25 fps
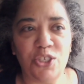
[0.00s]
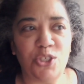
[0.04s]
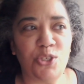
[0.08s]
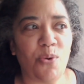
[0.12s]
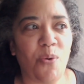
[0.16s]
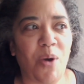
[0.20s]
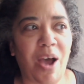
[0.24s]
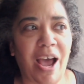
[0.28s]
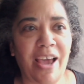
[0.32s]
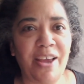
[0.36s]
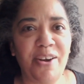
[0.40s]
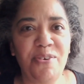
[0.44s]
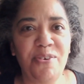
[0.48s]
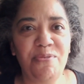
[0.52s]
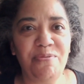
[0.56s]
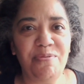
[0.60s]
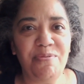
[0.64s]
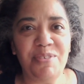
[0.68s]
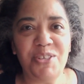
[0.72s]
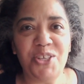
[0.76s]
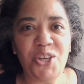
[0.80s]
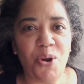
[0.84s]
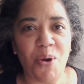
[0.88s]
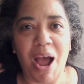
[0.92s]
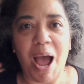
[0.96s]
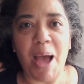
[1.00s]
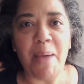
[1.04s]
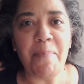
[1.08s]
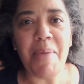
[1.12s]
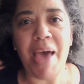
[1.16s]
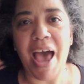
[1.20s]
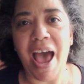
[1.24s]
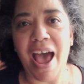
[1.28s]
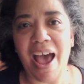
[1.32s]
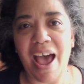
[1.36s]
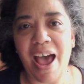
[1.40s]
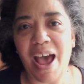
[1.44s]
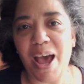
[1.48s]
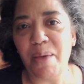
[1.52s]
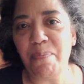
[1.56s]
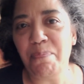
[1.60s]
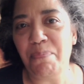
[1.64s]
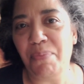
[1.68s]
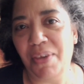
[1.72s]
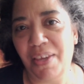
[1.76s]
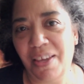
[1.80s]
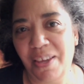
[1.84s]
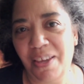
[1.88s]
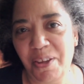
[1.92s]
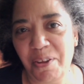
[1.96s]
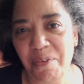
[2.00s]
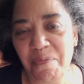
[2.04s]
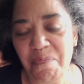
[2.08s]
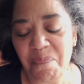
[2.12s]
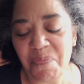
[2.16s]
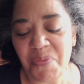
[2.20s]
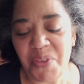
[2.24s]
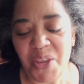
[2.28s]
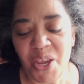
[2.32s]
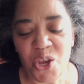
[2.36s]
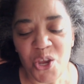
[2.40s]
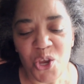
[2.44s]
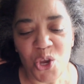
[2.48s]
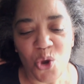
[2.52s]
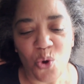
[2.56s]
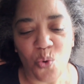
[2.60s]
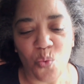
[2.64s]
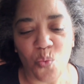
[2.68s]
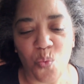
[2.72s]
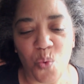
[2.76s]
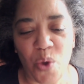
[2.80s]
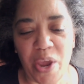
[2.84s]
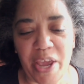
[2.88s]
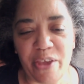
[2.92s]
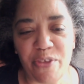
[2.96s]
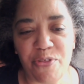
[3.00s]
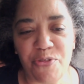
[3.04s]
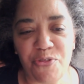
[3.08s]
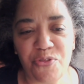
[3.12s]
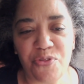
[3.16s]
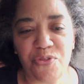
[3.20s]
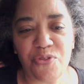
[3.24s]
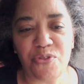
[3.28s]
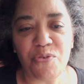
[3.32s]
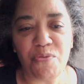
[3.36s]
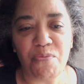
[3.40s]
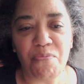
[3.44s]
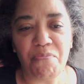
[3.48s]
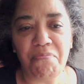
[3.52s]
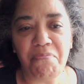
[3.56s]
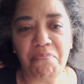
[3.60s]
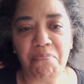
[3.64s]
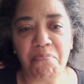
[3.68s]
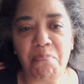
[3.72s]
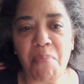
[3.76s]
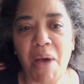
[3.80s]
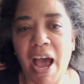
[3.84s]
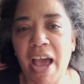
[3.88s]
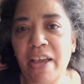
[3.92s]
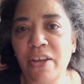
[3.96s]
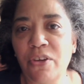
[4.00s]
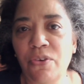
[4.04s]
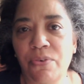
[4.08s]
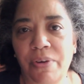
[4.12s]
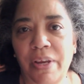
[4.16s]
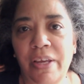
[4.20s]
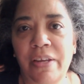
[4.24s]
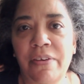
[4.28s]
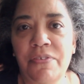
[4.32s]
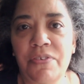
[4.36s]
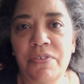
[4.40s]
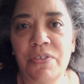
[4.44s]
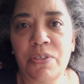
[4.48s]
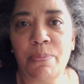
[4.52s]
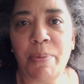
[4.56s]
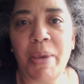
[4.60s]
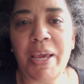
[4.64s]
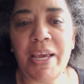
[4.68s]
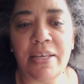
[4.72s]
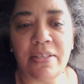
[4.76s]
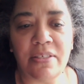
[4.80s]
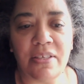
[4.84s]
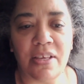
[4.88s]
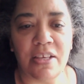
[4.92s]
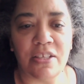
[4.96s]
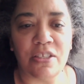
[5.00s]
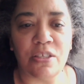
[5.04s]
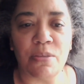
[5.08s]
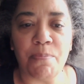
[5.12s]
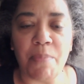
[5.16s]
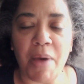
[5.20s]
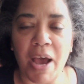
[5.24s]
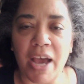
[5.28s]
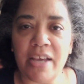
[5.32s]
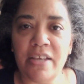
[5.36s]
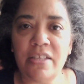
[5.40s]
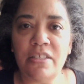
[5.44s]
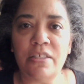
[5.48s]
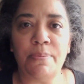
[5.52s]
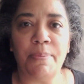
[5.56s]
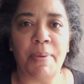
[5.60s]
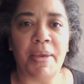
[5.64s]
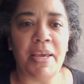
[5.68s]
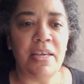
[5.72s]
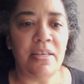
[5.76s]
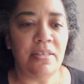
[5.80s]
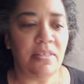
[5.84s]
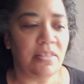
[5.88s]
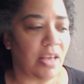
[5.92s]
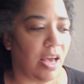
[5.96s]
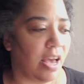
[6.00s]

So I'm happy with my creative space. It's my space.